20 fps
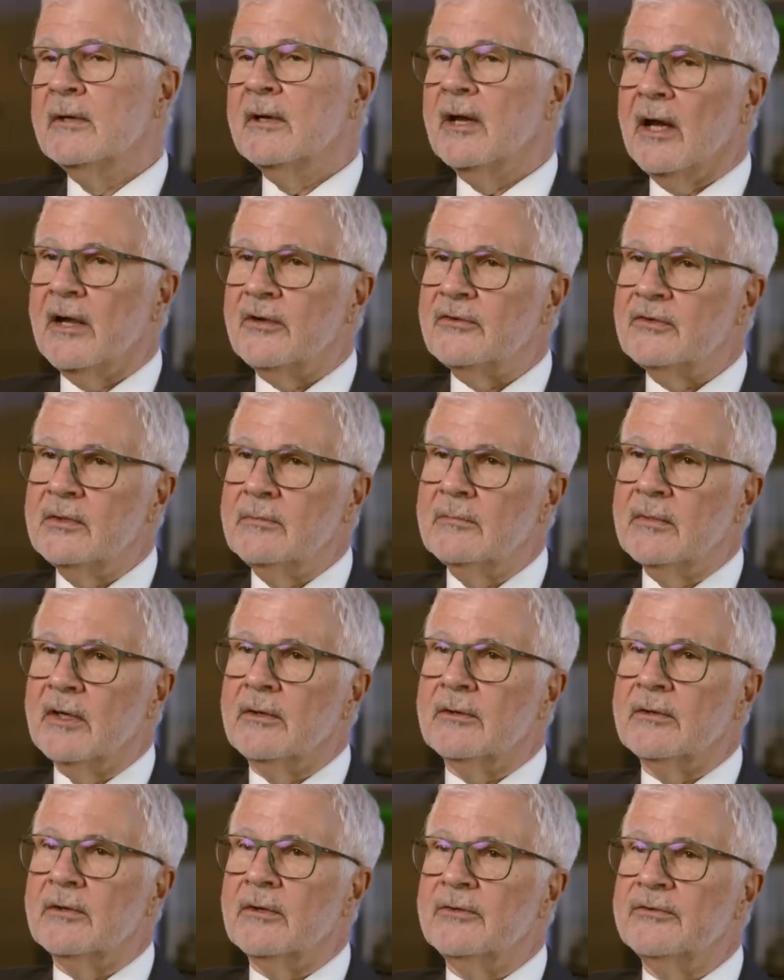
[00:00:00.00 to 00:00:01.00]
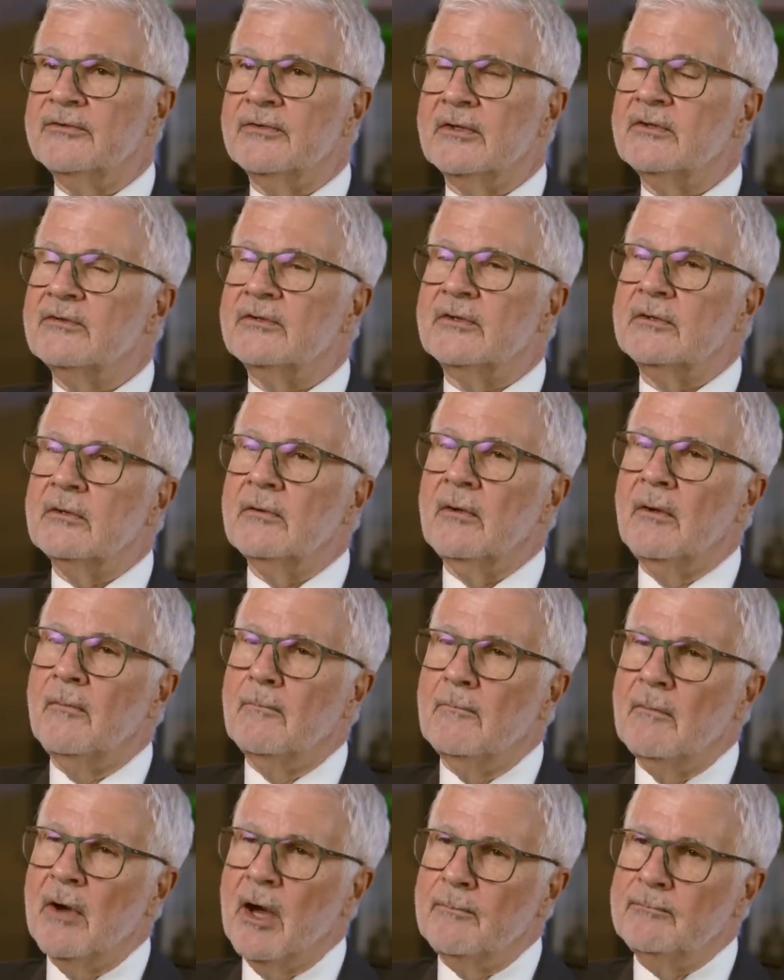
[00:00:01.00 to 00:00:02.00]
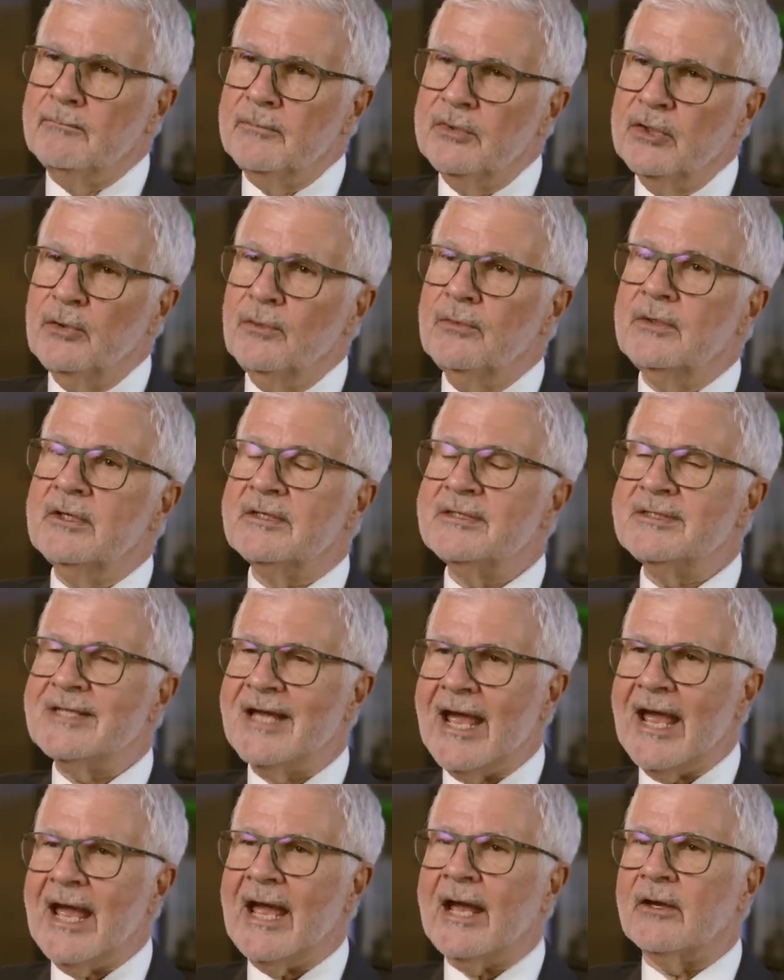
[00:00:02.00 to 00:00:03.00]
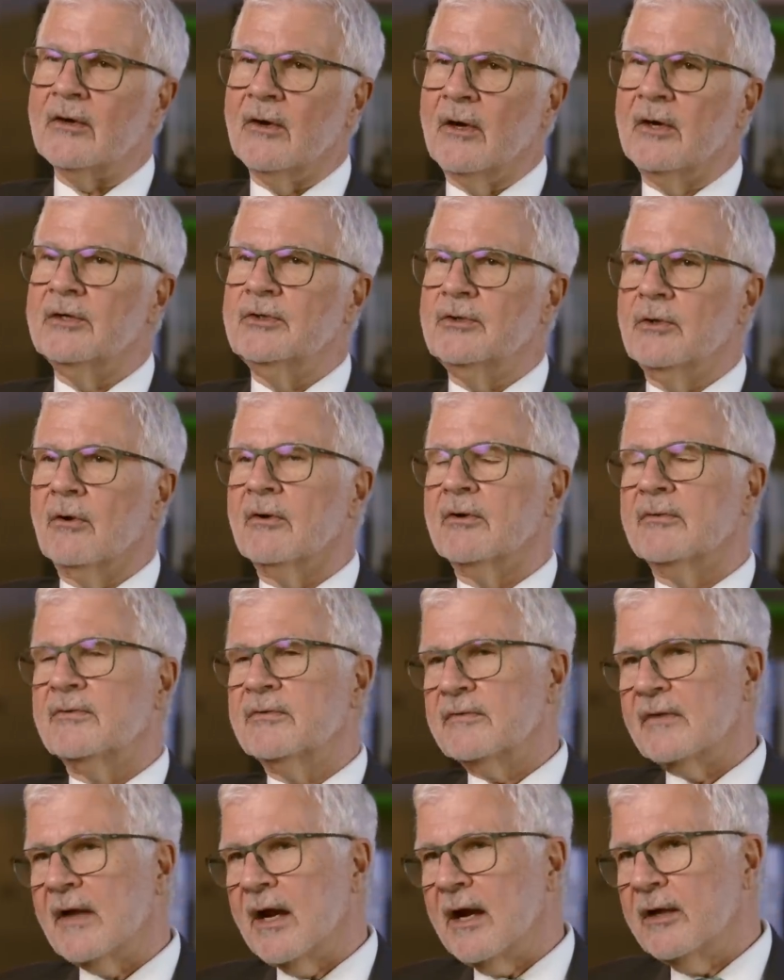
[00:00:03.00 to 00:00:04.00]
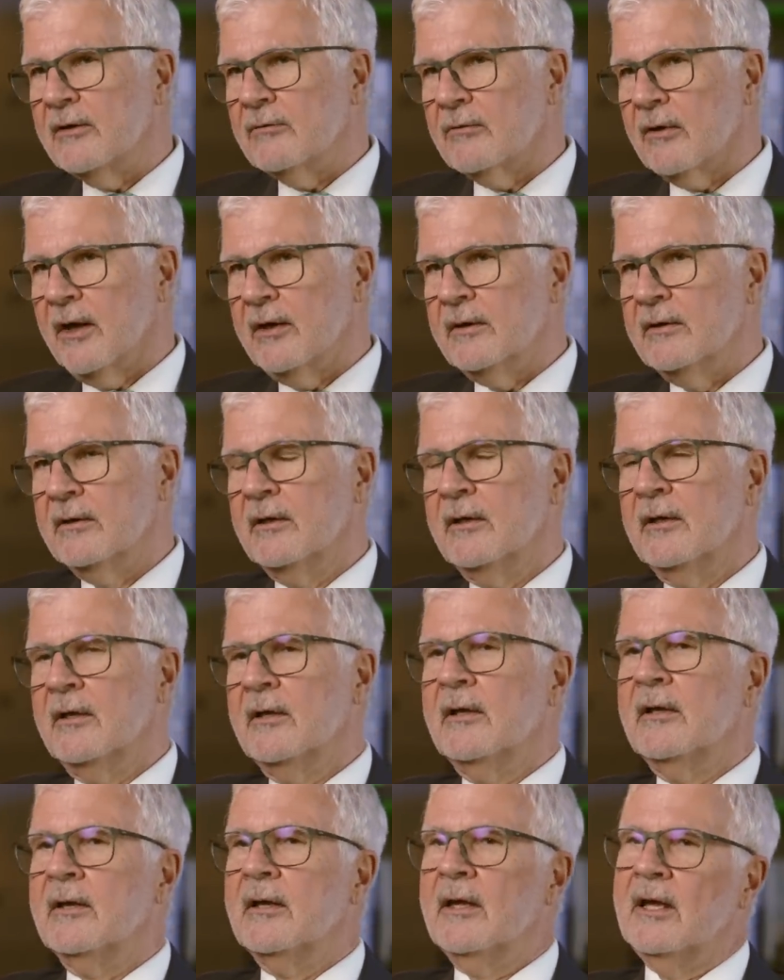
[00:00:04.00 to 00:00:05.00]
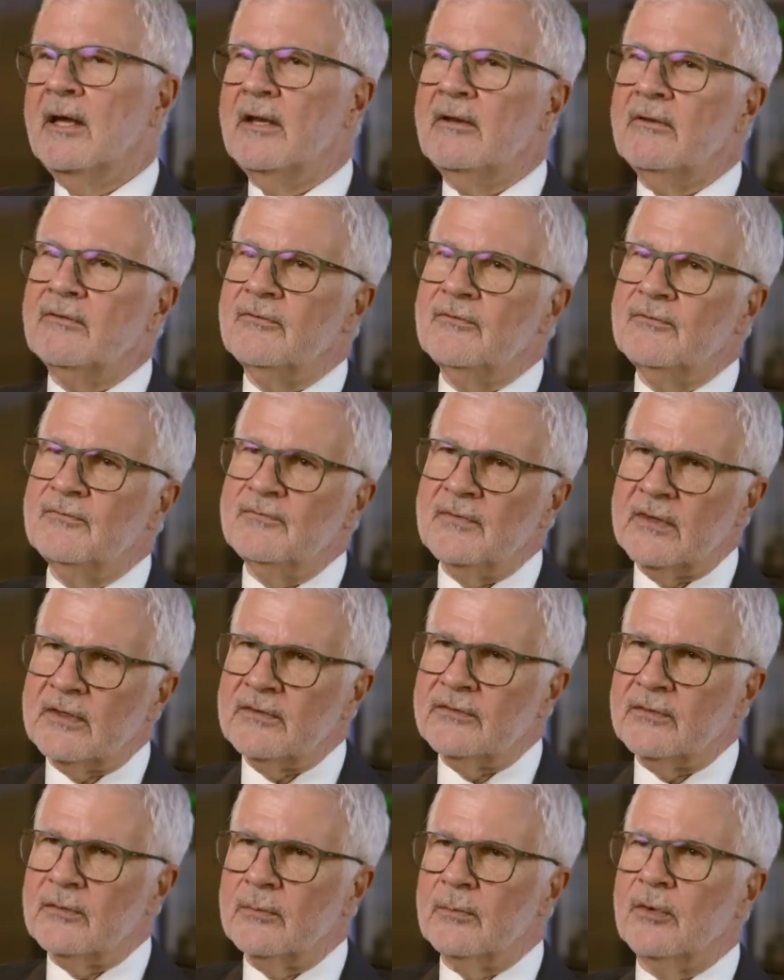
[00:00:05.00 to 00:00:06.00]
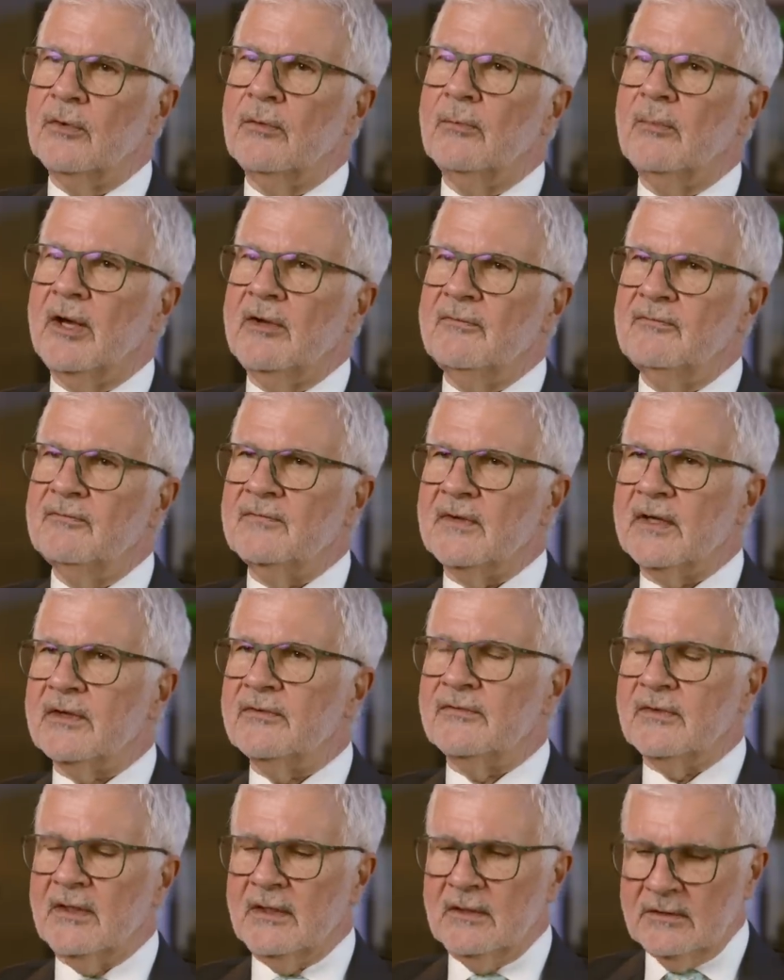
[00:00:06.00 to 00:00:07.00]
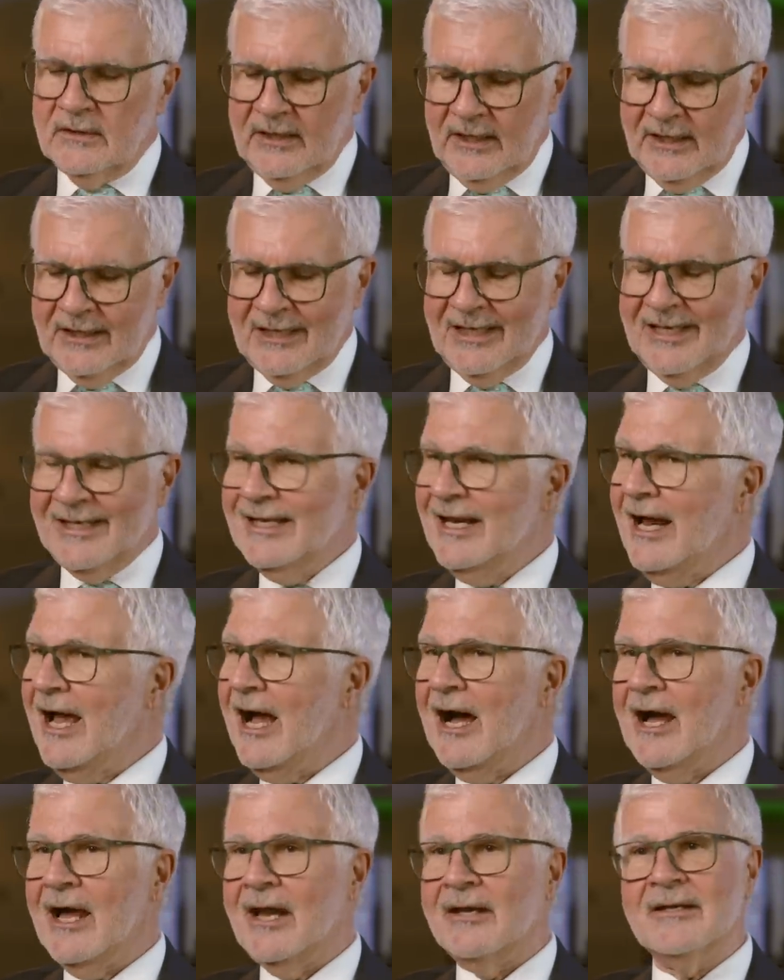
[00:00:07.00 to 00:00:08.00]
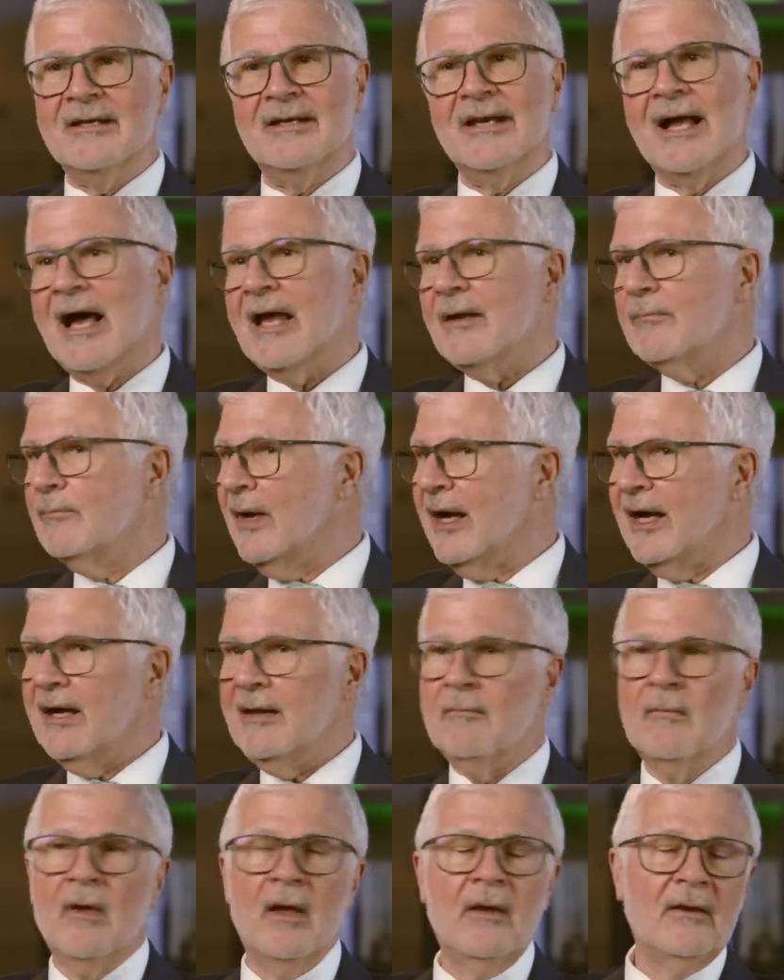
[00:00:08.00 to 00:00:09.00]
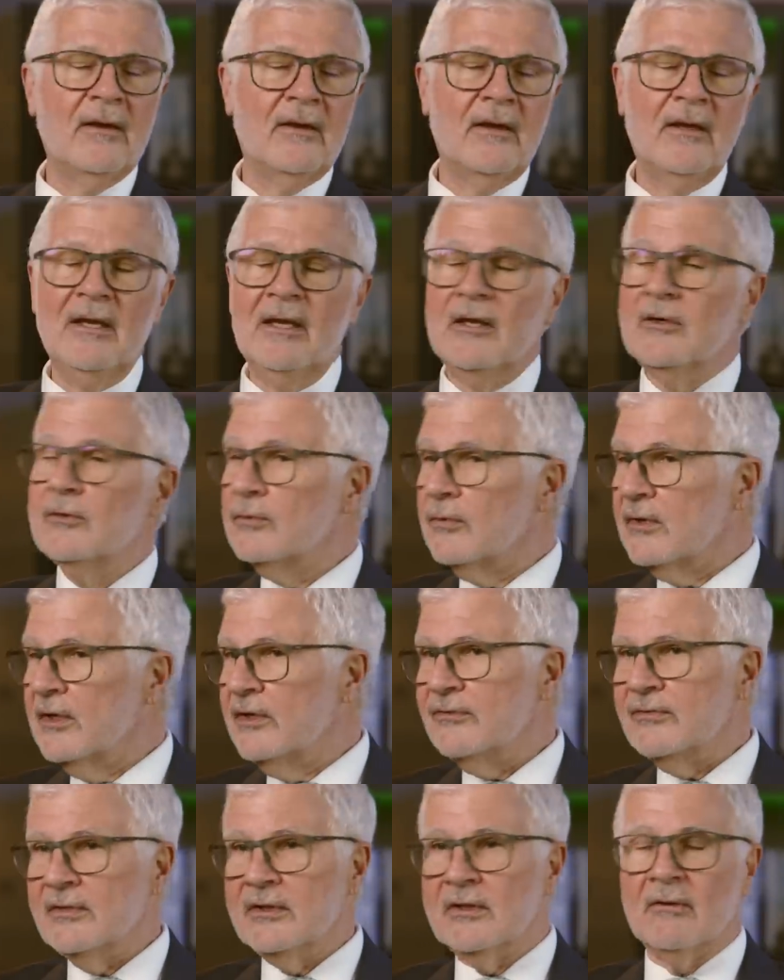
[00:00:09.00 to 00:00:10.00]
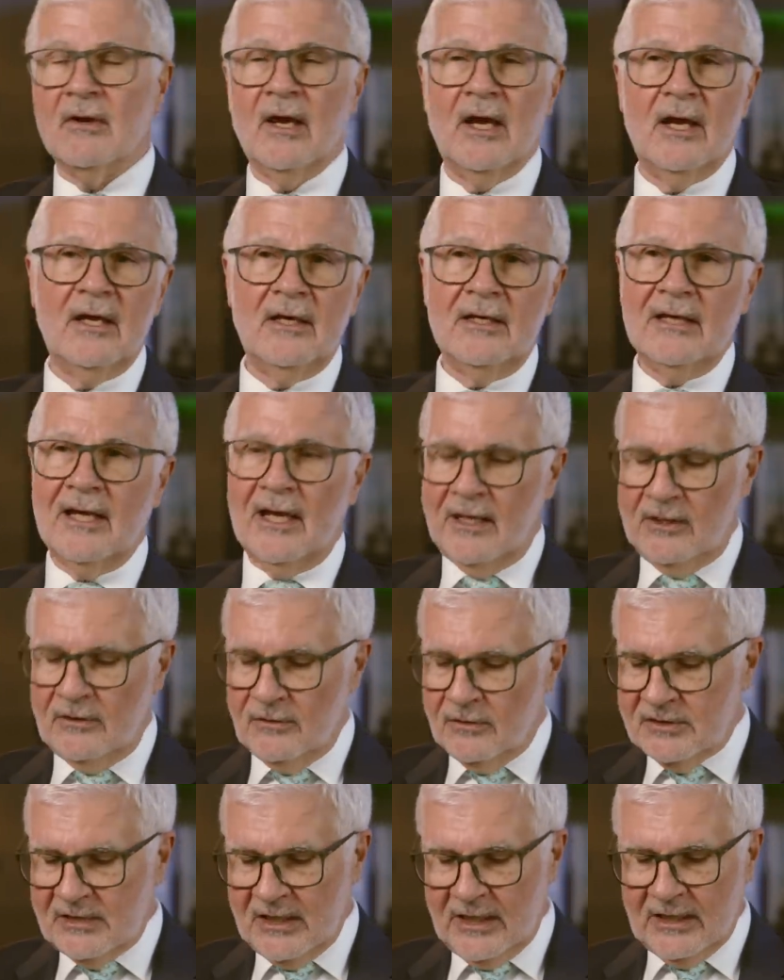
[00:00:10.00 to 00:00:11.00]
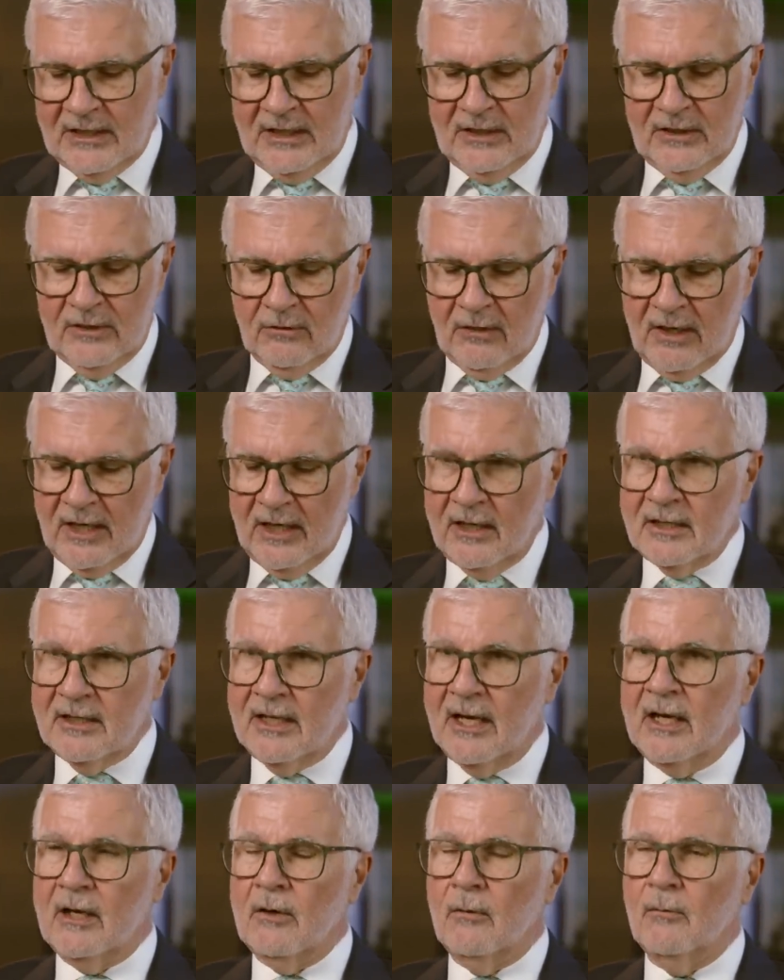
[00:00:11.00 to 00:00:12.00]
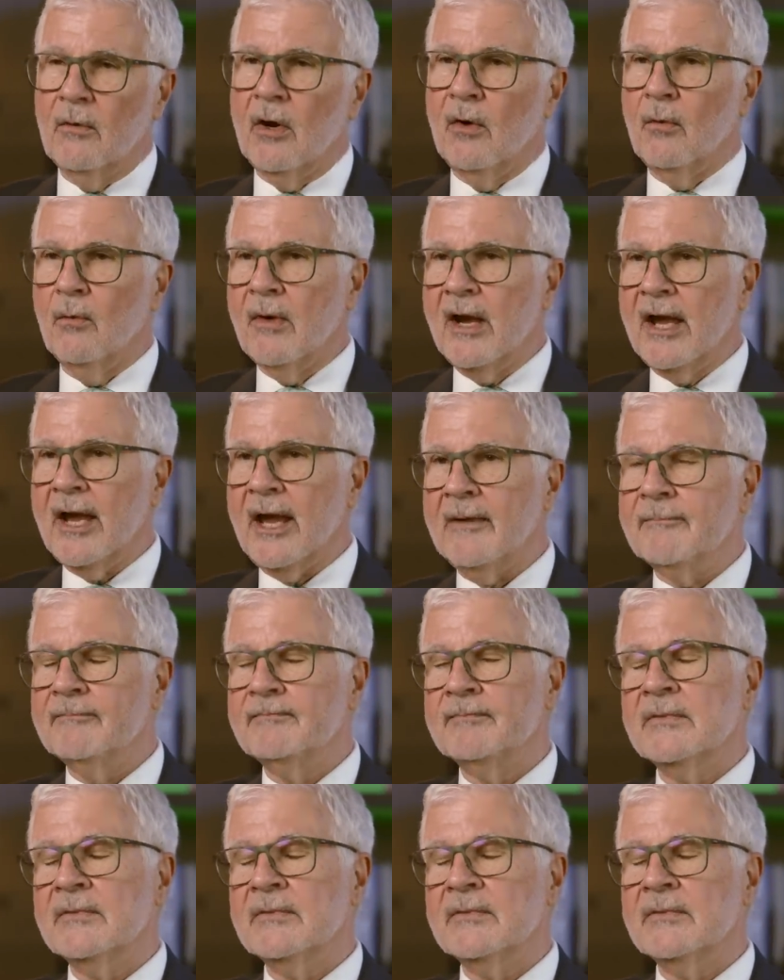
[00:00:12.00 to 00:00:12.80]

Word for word: Hashimoto's is an immune attack on your thyroid, and it's fixable by fixing leaky gut, not by increasing your iodine or taking your iodine away.